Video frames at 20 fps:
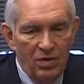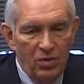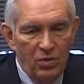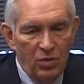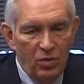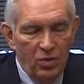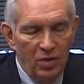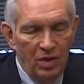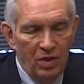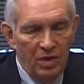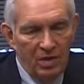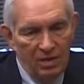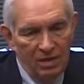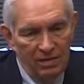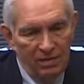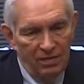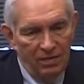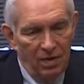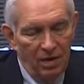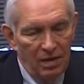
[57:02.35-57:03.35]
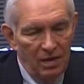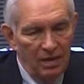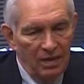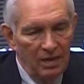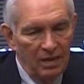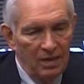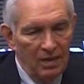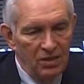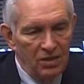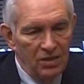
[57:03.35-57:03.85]
to follow,
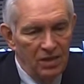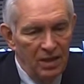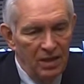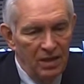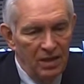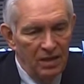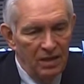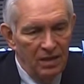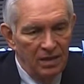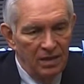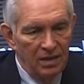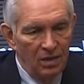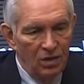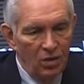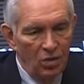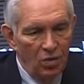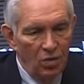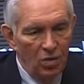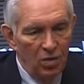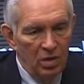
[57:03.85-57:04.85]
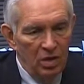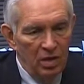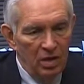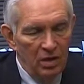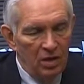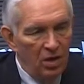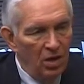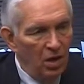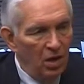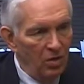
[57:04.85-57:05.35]
let's say, Gore
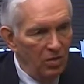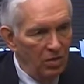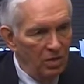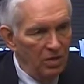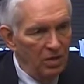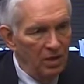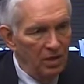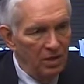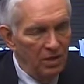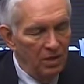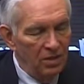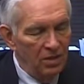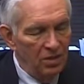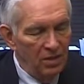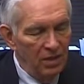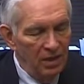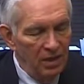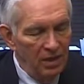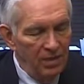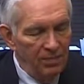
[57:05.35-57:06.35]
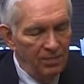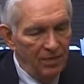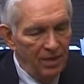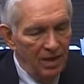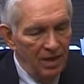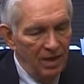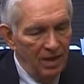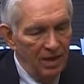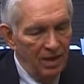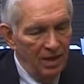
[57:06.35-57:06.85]
in Congress and in the Senate,
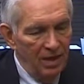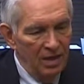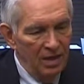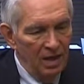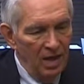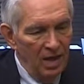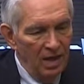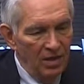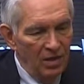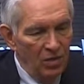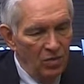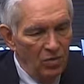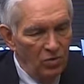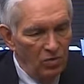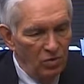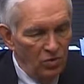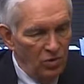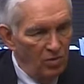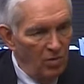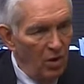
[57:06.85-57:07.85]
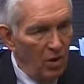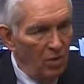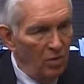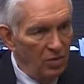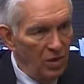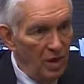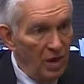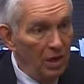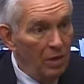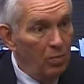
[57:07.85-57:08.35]
I'd go to a small
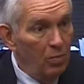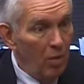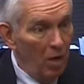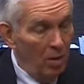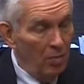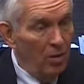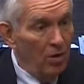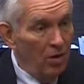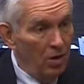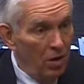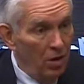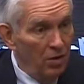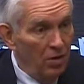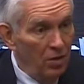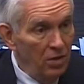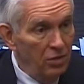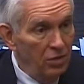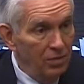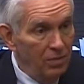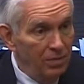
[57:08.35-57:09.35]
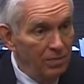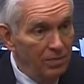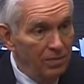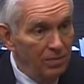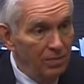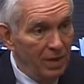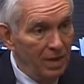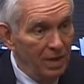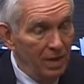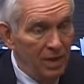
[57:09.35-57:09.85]
town, probably Carthage.
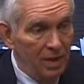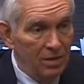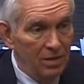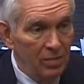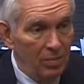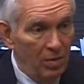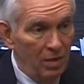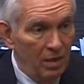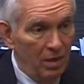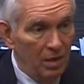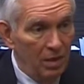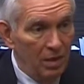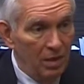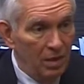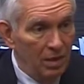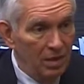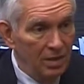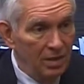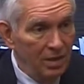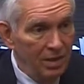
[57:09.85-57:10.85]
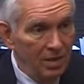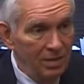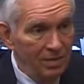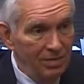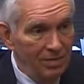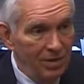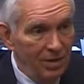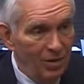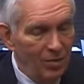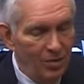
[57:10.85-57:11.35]
It's a political little
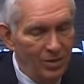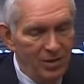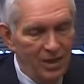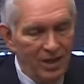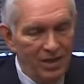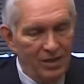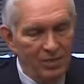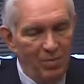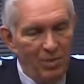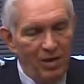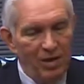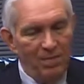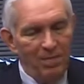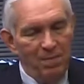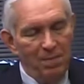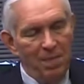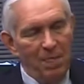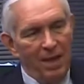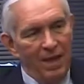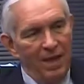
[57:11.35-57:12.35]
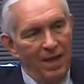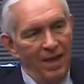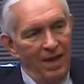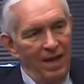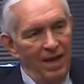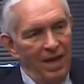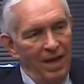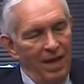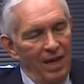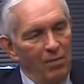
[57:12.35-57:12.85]
town, always has been,
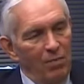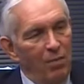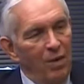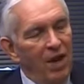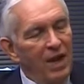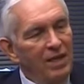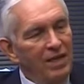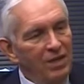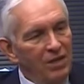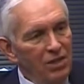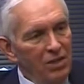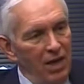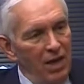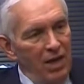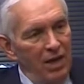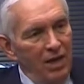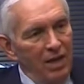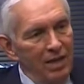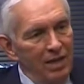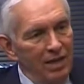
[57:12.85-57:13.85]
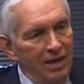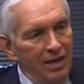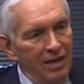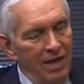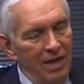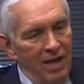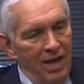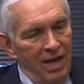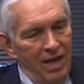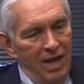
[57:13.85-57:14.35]
and practice there.
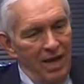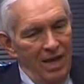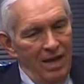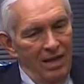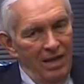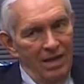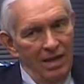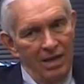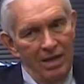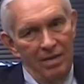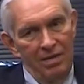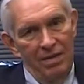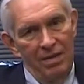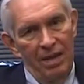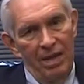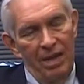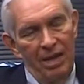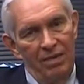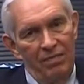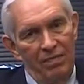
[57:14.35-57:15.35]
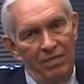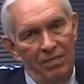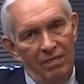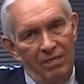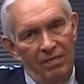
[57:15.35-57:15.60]
And if